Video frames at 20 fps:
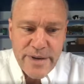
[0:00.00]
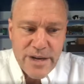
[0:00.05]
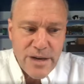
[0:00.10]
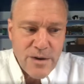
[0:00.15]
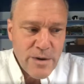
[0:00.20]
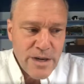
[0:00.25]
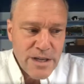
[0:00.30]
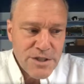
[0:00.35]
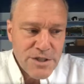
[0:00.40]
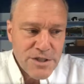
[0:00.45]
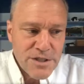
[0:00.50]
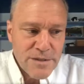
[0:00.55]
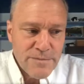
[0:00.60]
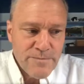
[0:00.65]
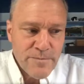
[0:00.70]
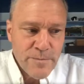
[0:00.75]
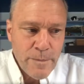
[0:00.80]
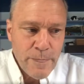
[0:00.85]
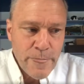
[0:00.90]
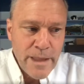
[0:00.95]

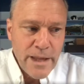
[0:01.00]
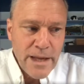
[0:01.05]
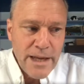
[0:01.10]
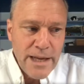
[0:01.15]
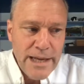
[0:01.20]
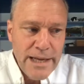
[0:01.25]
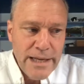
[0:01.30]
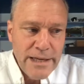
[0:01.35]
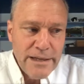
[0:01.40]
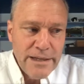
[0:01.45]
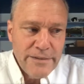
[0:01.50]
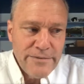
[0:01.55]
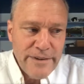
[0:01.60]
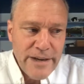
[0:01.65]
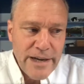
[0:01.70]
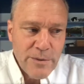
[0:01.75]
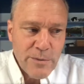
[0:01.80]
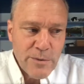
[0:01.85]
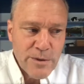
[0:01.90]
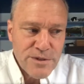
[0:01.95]
question, and if
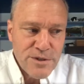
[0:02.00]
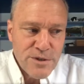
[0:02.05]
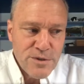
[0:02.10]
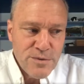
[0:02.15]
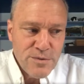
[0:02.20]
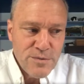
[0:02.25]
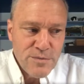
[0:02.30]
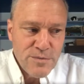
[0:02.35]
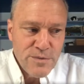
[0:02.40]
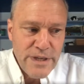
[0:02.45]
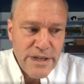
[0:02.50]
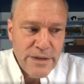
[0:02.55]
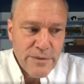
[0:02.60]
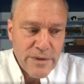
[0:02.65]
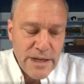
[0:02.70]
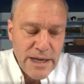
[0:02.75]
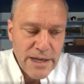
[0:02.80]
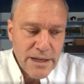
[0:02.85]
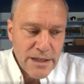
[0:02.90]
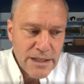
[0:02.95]
I were to
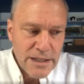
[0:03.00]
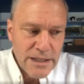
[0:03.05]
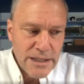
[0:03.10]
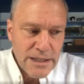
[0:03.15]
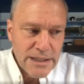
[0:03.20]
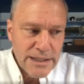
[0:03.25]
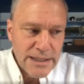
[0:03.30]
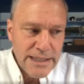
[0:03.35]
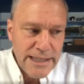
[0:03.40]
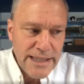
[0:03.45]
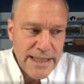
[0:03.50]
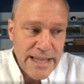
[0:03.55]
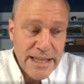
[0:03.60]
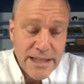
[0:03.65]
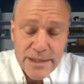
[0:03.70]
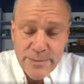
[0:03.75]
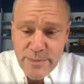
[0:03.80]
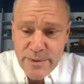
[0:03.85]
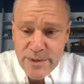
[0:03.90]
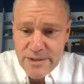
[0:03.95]
I think
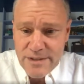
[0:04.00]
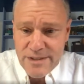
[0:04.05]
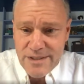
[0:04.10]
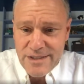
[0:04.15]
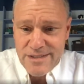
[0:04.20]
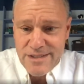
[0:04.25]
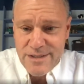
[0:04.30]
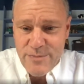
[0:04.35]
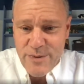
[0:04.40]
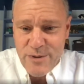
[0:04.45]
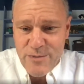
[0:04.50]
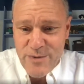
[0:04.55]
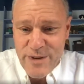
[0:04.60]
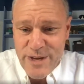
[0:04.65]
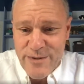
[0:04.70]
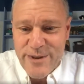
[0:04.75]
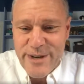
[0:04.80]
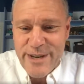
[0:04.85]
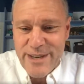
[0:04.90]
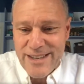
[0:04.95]
the book needs to be
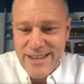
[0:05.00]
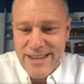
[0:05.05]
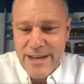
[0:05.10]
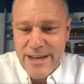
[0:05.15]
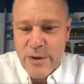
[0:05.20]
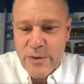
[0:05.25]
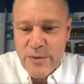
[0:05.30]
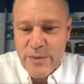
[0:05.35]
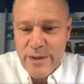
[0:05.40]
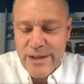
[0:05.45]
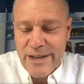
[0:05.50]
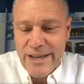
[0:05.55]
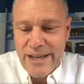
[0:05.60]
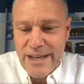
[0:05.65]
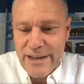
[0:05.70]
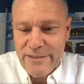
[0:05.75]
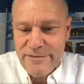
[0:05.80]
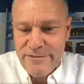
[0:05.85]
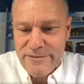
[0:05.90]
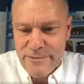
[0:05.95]
rewritten now.
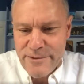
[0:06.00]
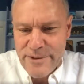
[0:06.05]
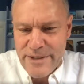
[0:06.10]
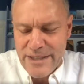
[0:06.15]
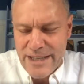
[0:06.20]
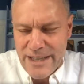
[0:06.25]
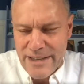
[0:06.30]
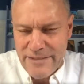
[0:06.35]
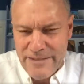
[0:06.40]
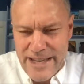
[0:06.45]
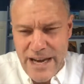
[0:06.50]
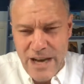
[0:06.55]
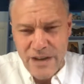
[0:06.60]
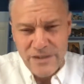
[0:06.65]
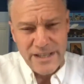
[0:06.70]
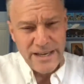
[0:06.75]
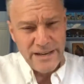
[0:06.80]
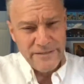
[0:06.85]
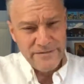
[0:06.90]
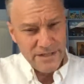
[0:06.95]
Now
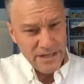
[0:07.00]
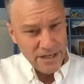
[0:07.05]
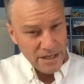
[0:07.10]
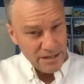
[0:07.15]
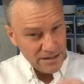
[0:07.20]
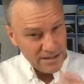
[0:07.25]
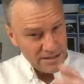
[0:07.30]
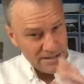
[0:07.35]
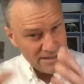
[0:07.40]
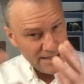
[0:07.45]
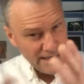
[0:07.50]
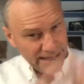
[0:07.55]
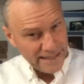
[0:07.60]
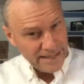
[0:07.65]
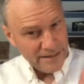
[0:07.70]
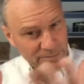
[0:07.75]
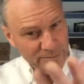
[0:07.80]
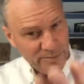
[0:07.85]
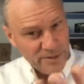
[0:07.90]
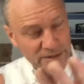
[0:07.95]
that I've done the
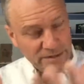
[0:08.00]
second book of